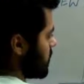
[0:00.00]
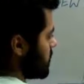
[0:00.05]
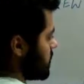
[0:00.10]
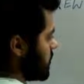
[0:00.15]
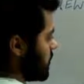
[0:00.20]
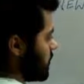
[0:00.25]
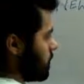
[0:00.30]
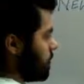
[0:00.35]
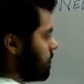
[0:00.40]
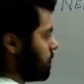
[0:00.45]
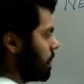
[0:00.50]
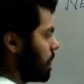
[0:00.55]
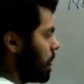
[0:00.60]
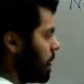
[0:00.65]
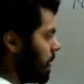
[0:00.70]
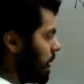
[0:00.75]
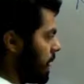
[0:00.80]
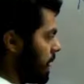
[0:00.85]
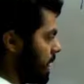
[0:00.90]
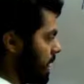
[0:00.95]
you can see
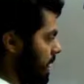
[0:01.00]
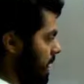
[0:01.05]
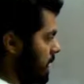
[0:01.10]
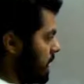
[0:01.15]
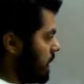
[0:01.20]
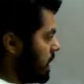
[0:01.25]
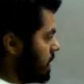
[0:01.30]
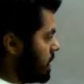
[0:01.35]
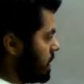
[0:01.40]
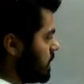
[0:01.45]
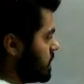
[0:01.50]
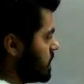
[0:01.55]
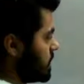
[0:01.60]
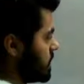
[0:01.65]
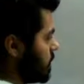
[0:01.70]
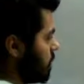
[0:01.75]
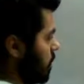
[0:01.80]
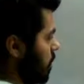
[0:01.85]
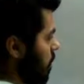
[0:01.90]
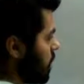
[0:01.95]
this is a